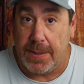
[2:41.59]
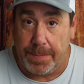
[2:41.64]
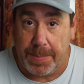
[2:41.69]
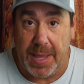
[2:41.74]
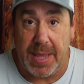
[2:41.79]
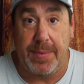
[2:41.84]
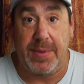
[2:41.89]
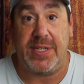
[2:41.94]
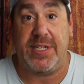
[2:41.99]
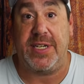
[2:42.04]

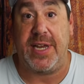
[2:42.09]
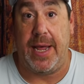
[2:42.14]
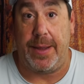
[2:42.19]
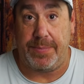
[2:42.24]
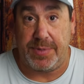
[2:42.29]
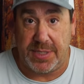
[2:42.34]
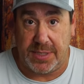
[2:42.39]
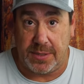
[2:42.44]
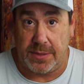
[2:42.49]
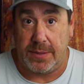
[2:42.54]
baby
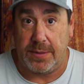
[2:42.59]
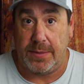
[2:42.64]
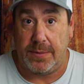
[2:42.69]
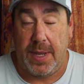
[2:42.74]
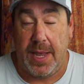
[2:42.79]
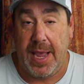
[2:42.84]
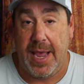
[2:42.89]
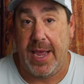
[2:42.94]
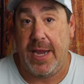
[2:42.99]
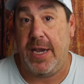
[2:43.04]
steps.
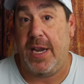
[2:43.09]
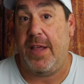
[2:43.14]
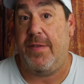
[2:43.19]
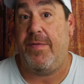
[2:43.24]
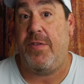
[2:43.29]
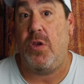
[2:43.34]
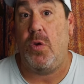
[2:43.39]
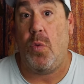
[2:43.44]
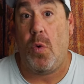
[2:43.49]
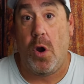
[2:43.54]
And
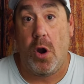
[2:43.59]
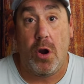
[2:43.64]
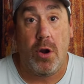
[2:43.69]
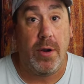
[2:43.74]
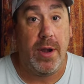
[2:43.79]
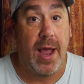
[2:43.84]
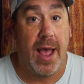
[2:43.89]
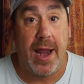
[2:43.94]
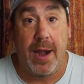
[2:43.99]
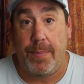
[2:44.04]
if you are
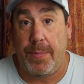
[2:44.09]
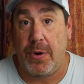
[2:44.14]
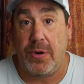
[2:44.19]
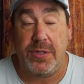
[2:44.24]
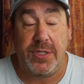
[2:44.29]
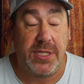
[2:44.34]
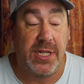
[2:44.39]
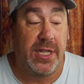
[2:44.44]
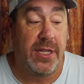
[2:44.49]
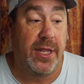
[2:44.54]
not a
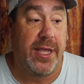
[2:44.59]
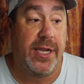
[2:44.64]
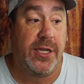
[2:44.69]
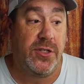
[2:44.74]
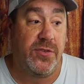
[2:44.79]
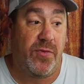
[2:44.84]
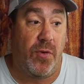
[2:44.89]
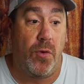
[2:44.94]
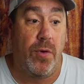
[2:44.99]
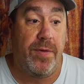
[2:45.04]
person that
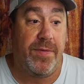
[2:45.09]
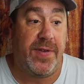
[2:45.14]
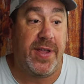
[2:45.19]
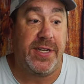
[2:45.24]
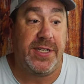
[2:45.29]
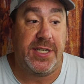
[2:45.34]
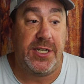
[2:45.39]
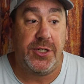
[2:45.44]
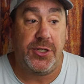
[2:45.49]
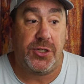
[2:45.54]
likes
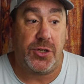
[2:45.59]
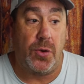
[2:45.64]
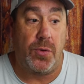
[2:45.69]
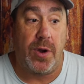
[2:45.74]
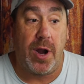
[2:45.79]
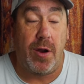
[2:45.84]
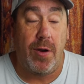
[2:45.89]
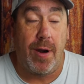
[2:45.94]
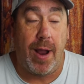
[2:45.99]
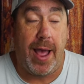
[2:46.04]
forward-facing
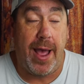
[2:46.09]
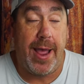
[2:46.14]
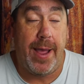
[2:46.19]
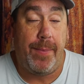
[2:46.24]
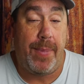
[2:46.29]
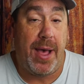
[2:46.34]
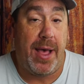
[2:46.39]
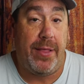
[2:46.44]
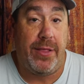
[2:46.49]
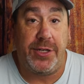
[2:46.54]
sonar, I
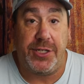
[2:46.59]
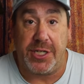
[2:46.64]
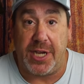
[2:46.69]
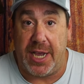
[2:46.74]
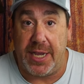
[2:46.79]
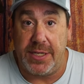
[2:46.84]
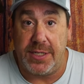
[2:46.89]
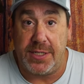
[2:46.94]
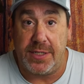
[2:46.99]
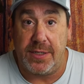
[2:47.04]

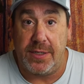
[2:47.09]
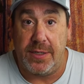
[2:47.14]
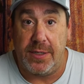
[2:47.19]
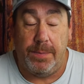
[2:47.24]
apologize.